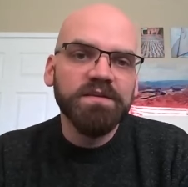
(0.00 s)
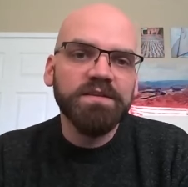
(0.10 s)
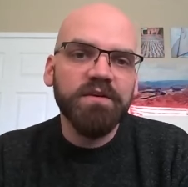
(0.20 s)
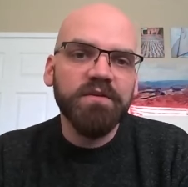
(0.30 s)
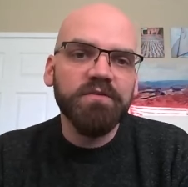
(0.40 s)

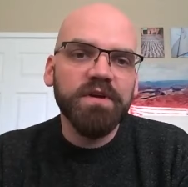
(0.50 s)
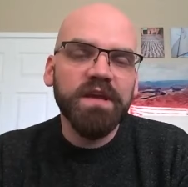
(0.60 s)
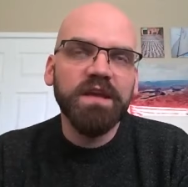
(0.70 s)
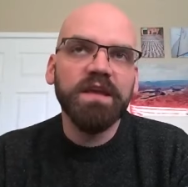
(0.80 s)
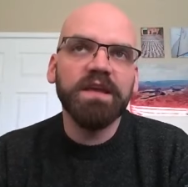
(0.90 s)
So
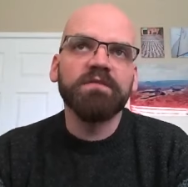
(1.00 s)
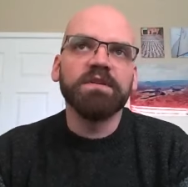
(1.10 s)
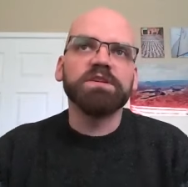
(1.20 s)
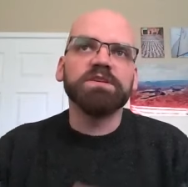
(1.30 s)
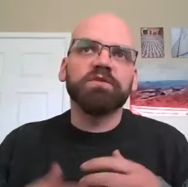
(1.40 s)

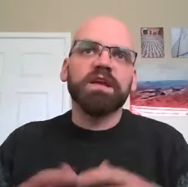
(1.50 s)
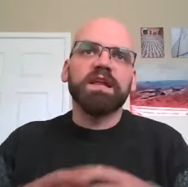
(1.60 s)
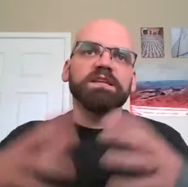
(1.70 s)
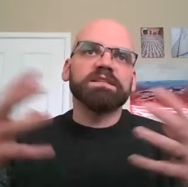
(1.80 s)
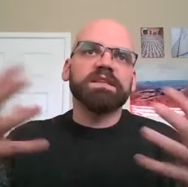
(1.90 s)
even just
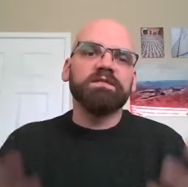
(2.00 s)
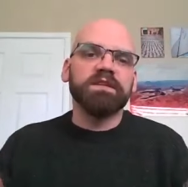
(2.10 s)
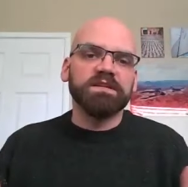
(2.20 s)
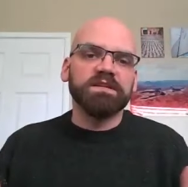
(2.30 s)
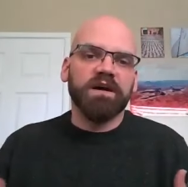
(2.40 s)
creating
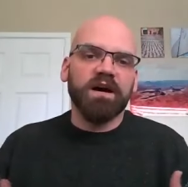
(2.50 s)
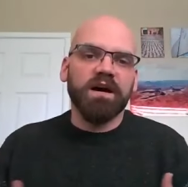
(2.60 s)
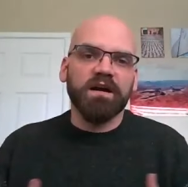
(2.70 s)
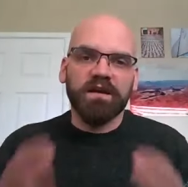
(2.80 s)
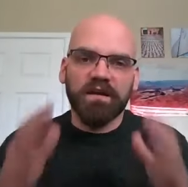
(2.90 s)
safety to
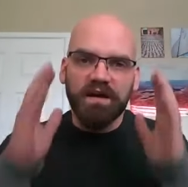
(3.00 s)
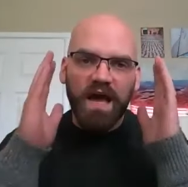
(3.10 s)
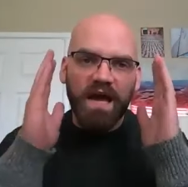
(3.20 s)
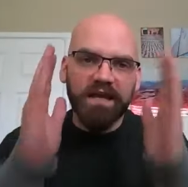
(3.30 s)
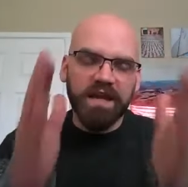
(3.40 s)
talk
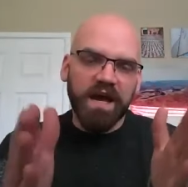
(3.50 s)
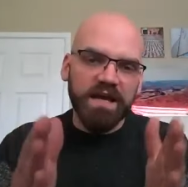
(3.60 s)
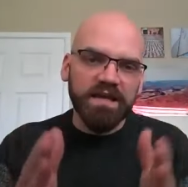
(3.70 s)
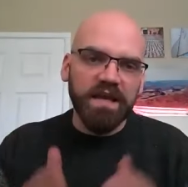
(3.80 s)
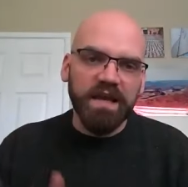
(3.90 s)
eye to
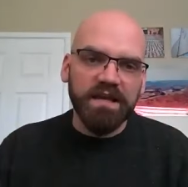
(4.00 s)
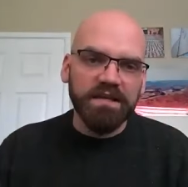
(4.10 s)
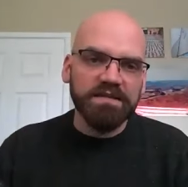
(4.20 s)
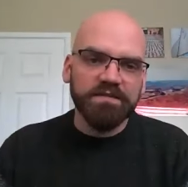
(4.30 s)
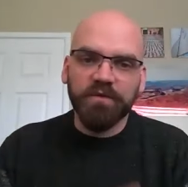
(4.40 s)
eye
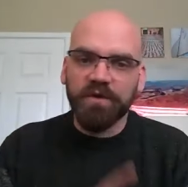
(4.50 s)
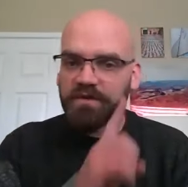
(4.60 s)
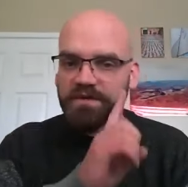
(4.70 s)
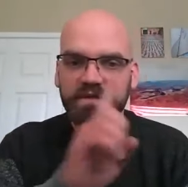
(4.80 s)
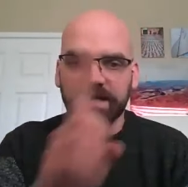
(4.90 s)
gaze,
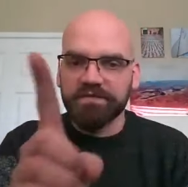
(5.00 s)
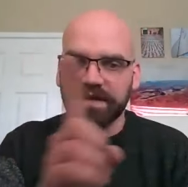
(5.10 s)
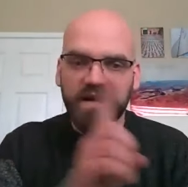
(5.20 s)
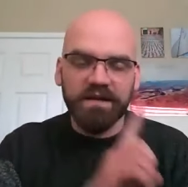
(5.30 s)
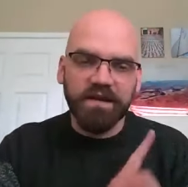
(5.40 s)
whether it's left
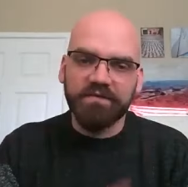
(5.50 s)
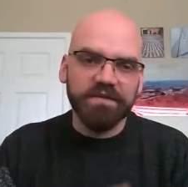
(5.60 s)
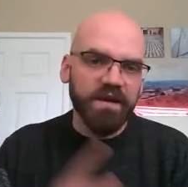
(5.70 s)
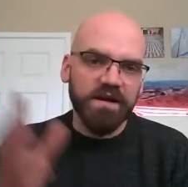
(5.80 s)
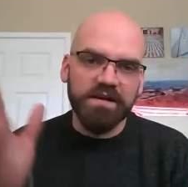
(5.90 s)
eye to
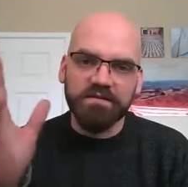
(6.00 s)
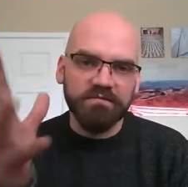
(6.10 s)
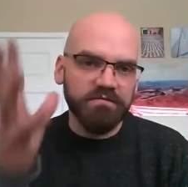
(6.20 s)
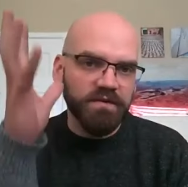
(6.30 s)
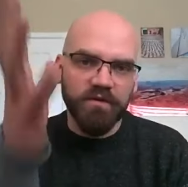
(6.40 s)
left eye
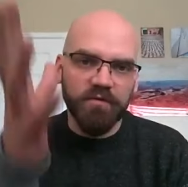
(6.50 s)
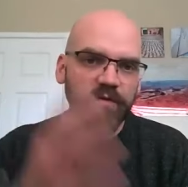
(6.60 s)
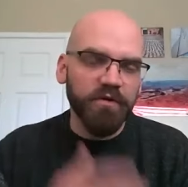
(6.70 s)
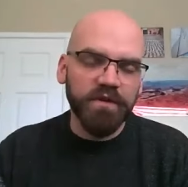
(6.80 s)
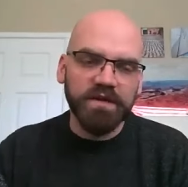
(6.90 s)
or you know
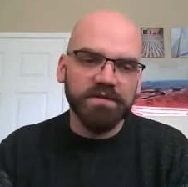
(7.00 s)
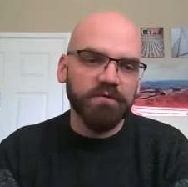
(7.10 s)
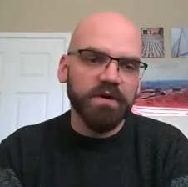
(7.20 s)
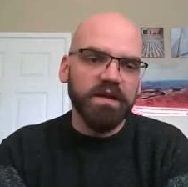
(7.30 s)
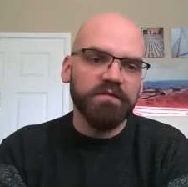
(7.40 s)
both eyes or
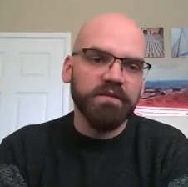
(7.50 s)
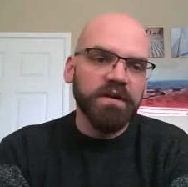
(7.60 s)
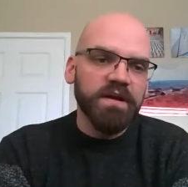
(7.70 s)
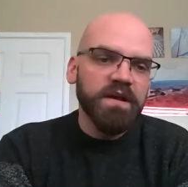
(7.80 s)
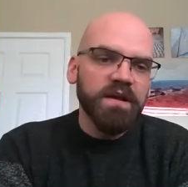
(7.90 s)
whatever,
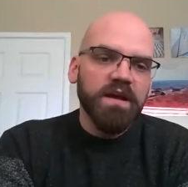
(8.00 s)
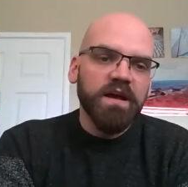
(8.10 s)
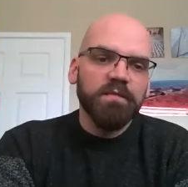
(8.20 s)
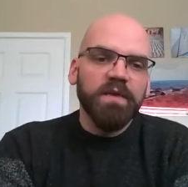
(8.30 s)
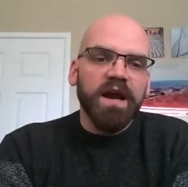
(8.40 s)

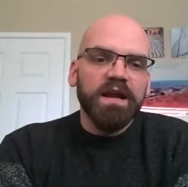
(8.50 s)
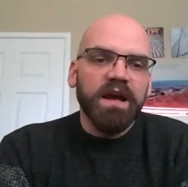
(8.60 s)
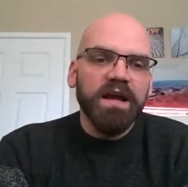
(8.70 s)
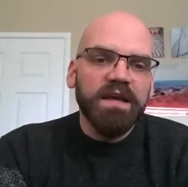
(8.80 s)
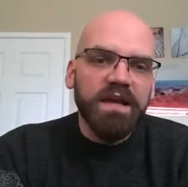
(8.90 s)
um, eye
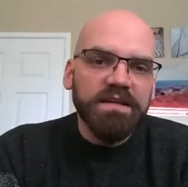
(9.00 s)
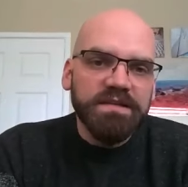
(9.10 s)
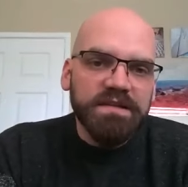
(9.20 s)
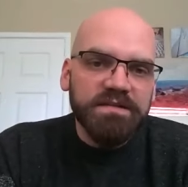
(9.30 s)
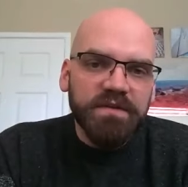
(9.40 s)
to eye gaze
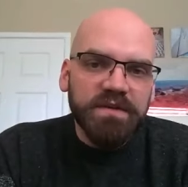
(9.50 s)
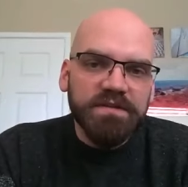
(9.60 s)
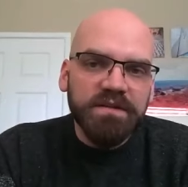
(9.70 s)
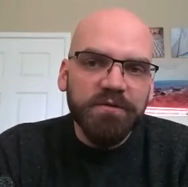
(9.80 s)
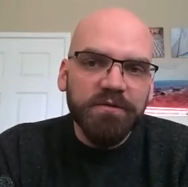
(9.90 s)
is is
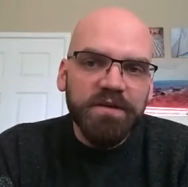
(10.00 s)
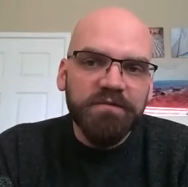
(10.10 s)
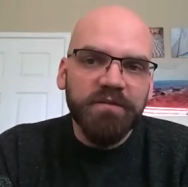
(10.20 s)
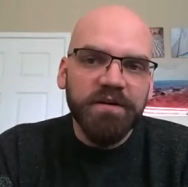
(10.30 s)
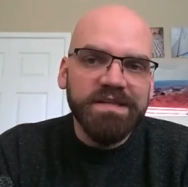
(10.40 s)
literally
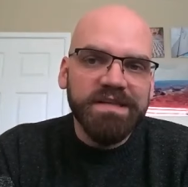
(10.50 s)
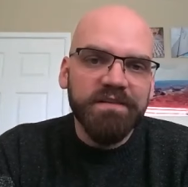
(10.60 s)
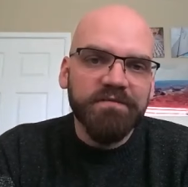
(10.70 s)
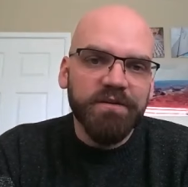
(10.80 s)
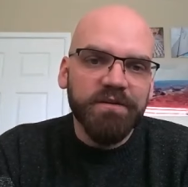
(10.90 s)
far
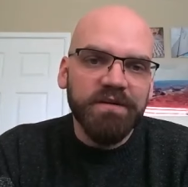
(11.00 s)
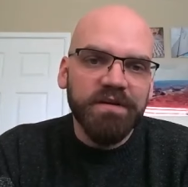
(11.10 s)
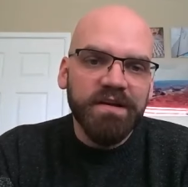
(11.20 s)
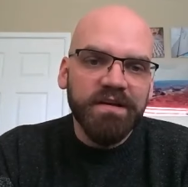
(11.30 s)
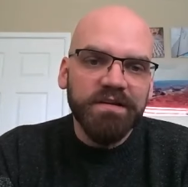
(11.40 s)
safer
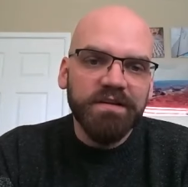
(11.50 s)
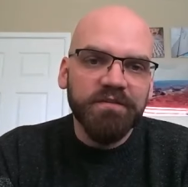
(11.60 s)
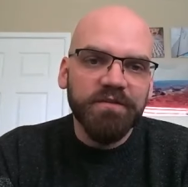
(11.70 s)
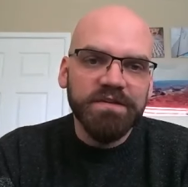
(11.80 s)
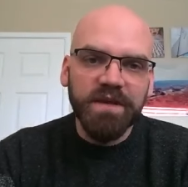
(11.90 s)
than,
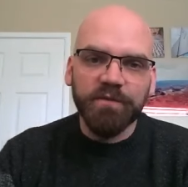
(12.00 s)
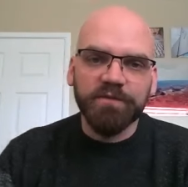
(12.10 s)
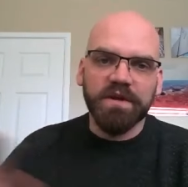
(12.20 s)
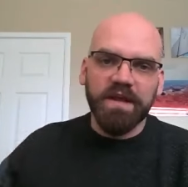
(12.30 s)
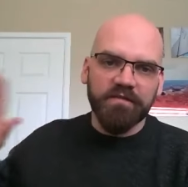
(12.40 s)
for example,
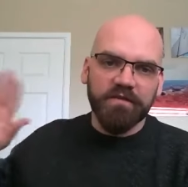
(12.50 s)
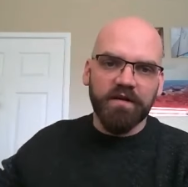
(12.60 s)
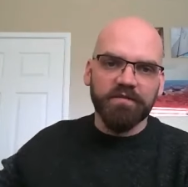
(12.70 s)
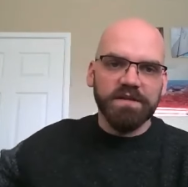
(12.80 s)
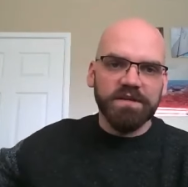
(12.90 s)
trying to have a
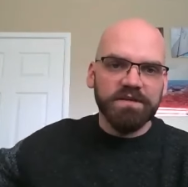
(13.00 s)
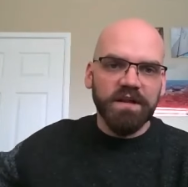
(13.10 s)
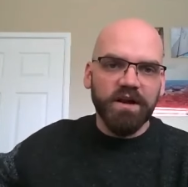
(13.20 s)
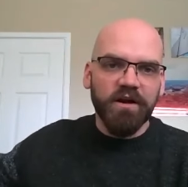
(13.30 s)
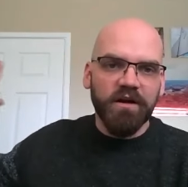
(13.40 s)
conversation
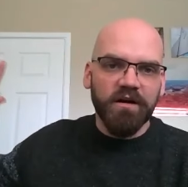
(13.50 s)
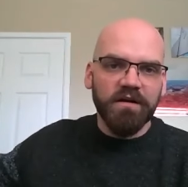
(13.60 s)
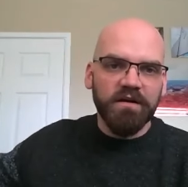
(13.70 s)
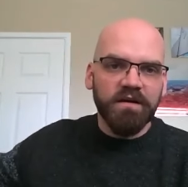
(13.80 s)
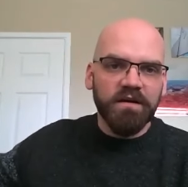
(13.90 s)
in a
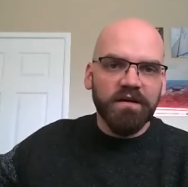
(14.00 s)
car.